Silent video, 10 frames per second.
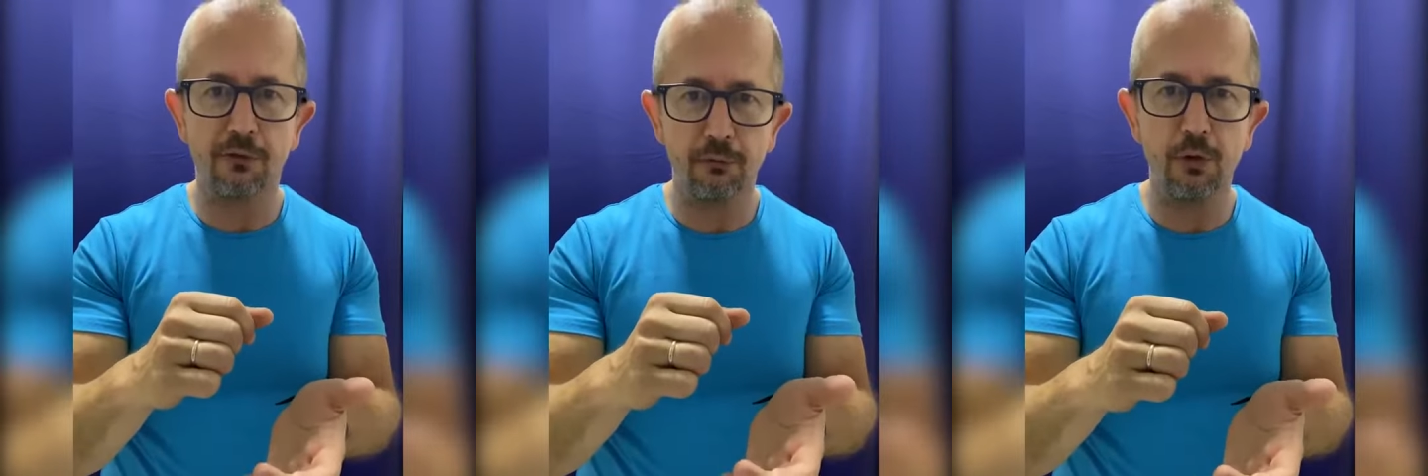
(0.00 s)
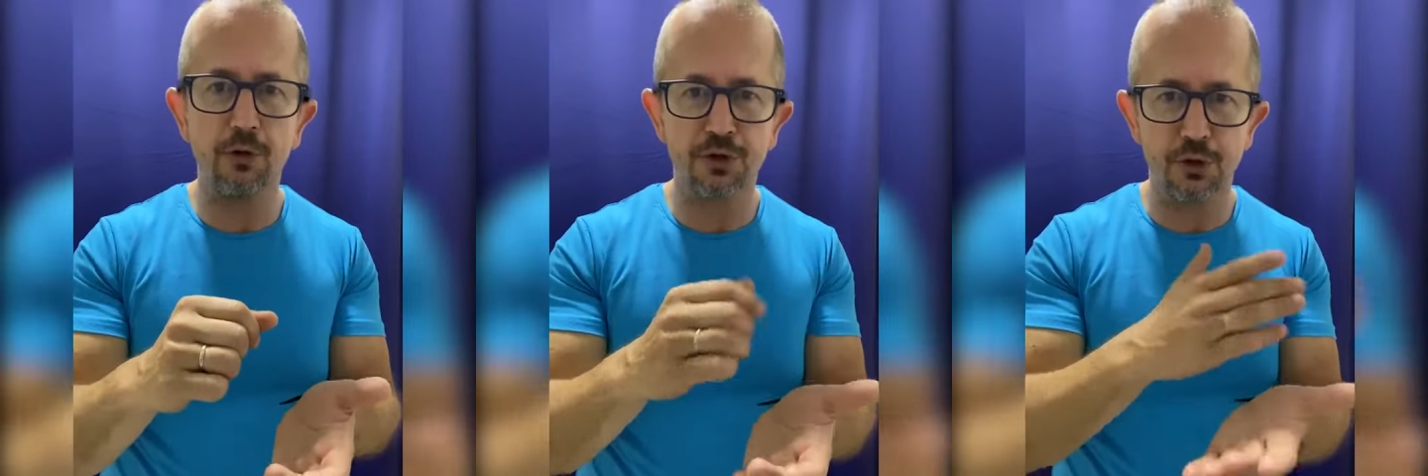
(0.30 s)

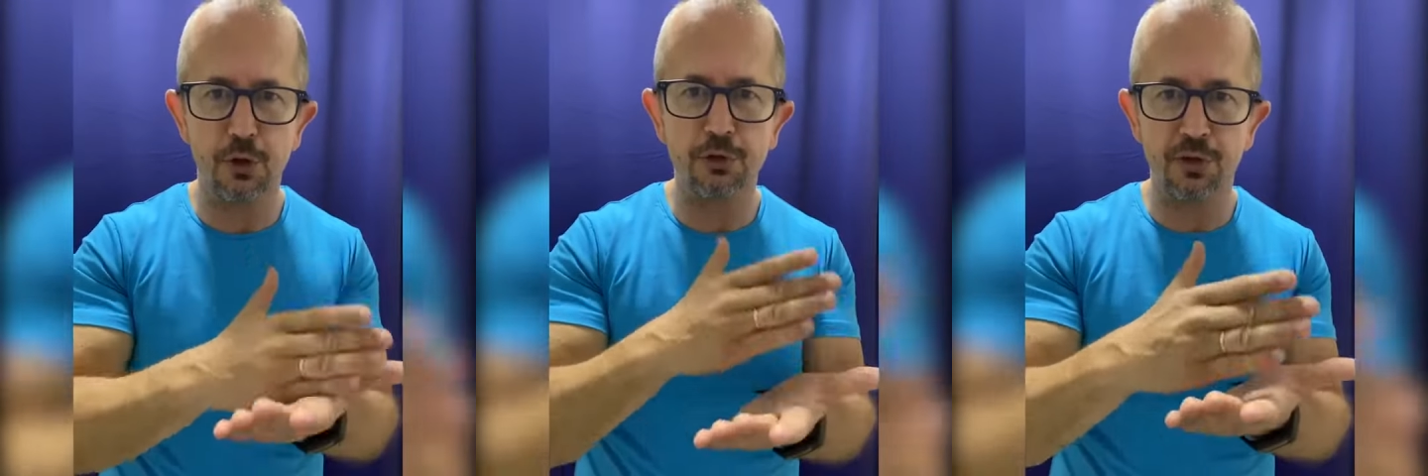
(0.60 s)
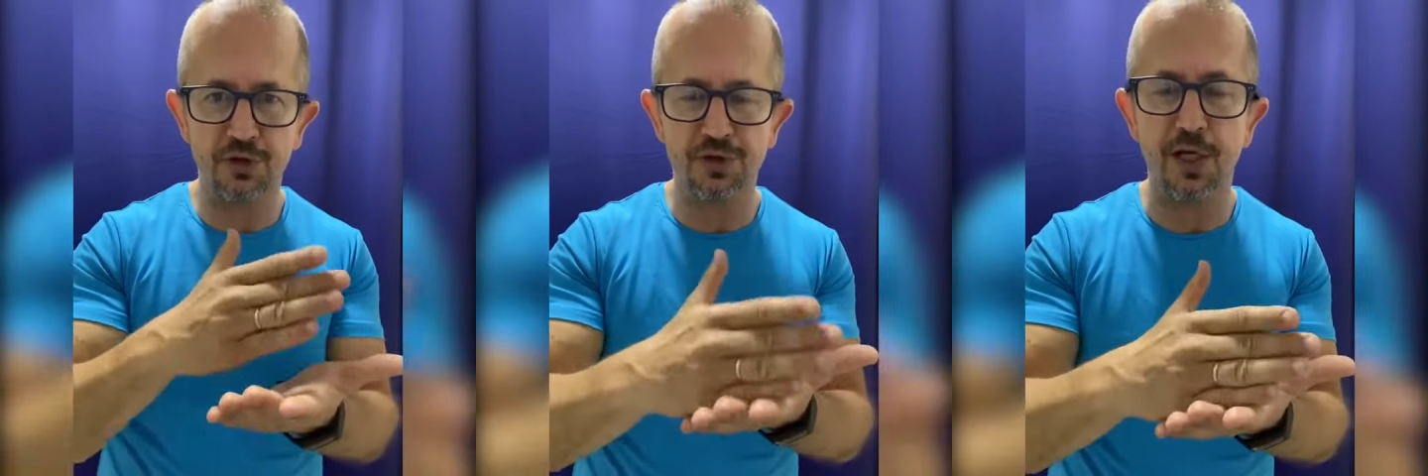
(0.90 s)
through
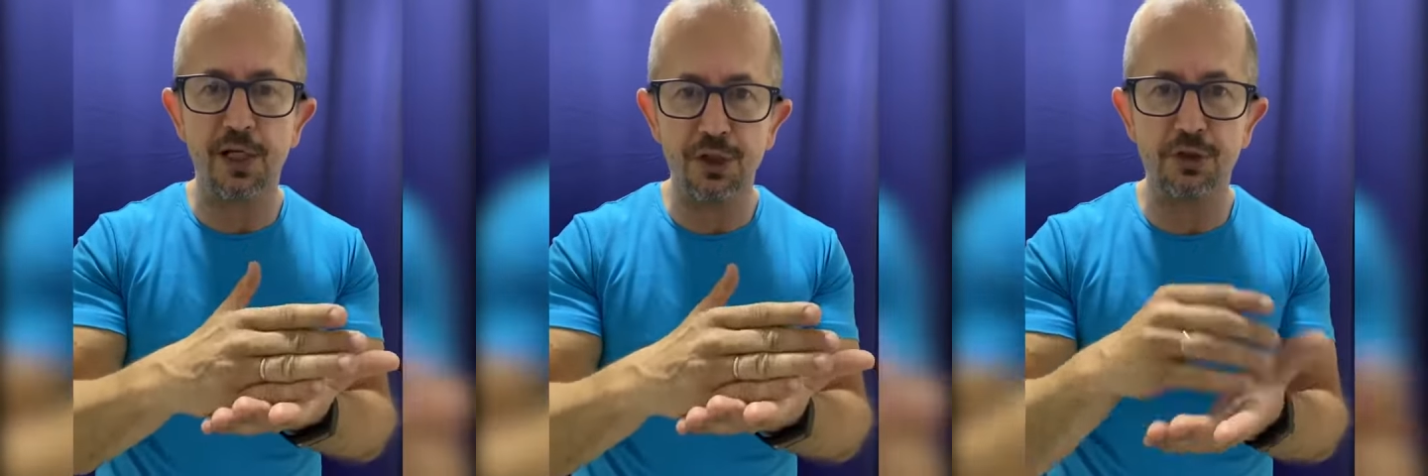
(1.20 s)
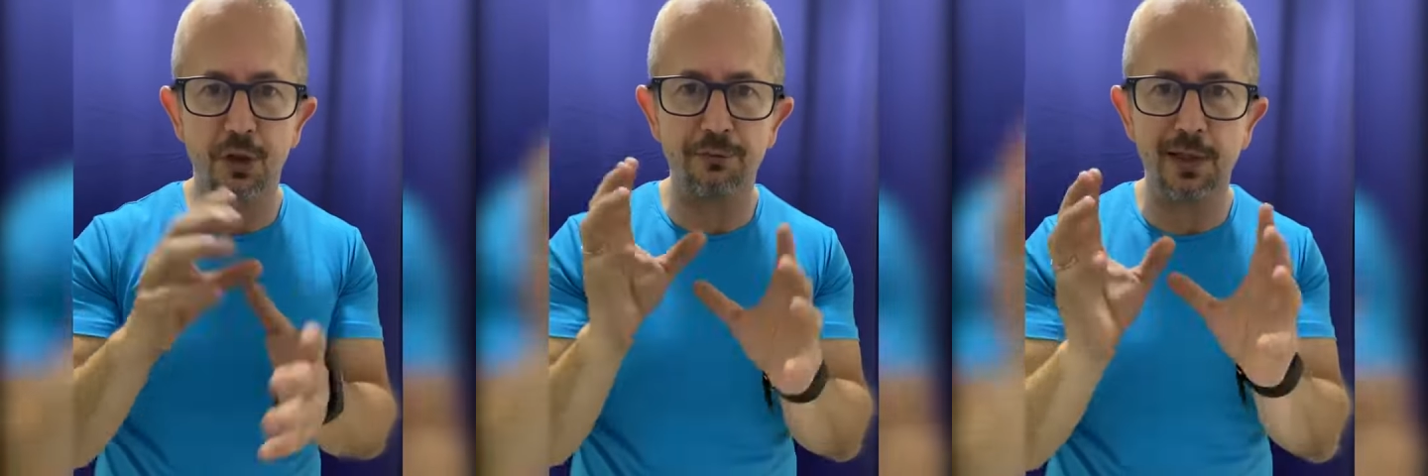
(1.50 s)
certain
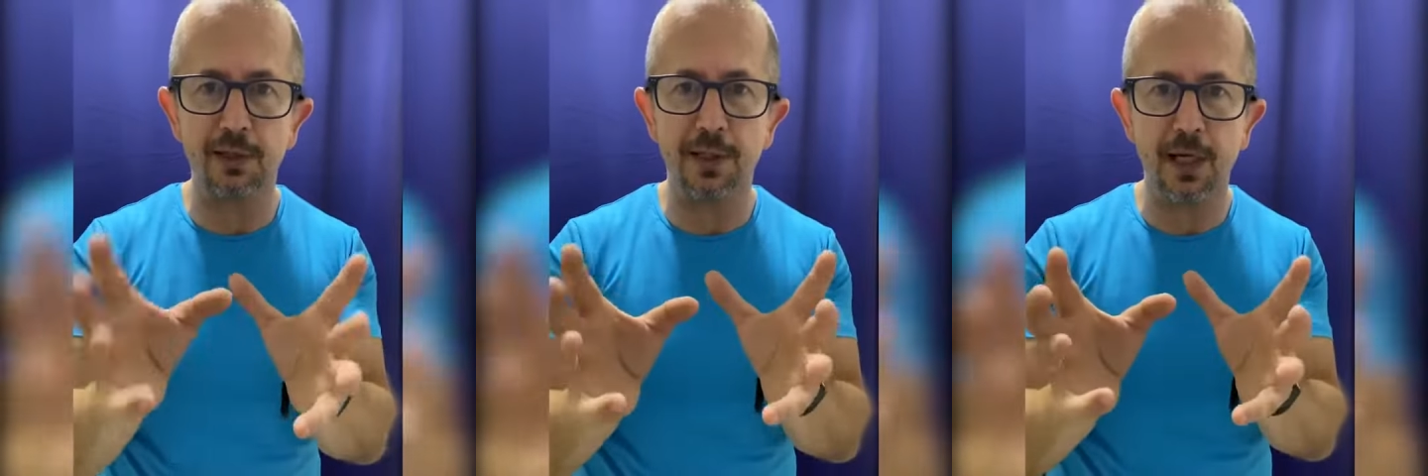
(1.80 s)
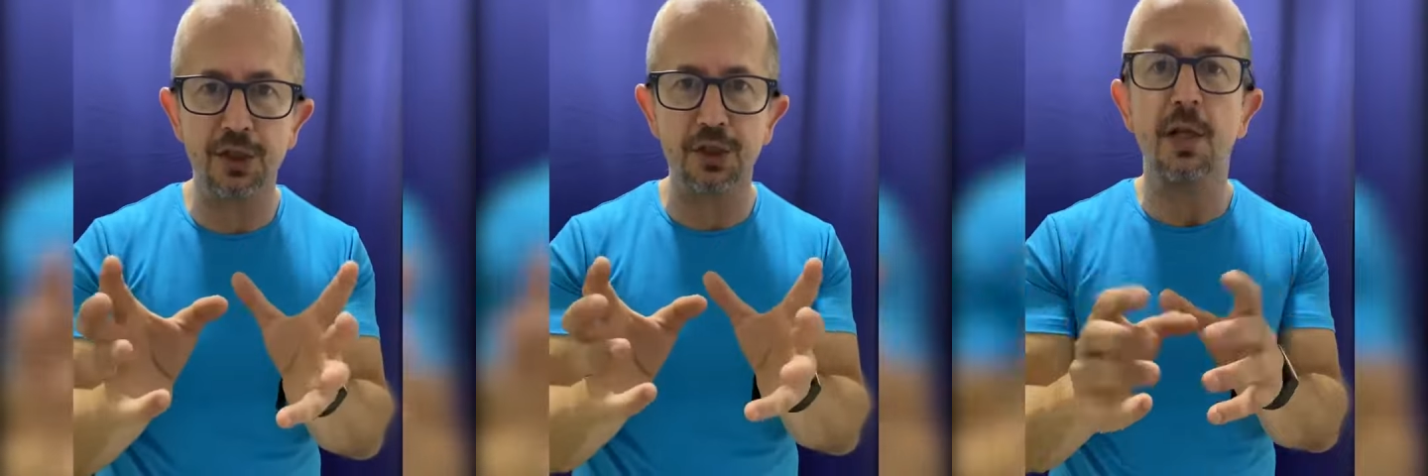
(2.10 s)
stages of
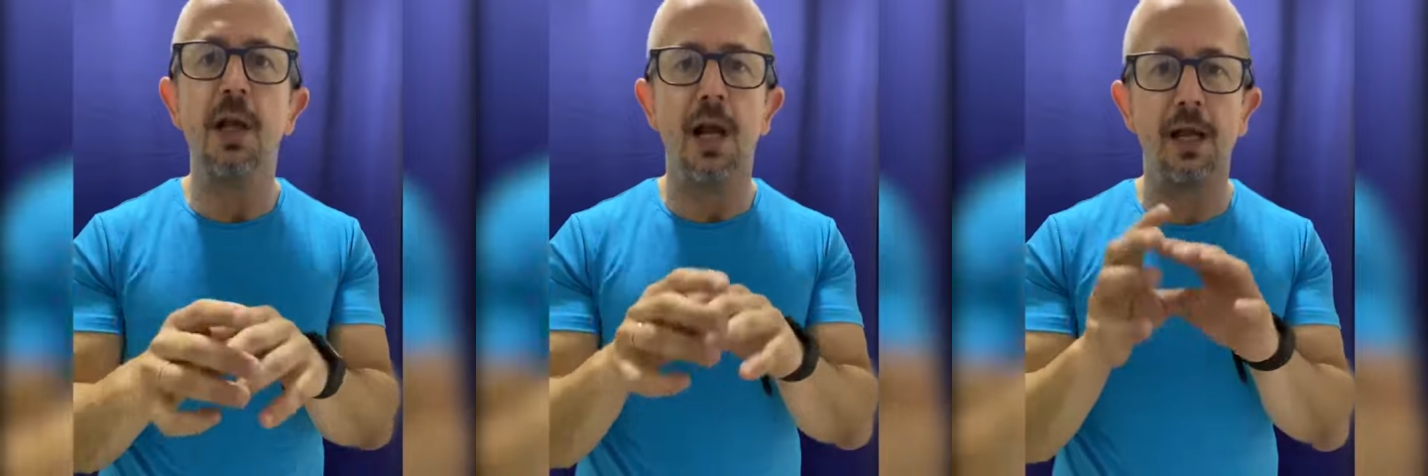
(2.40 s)
delegation.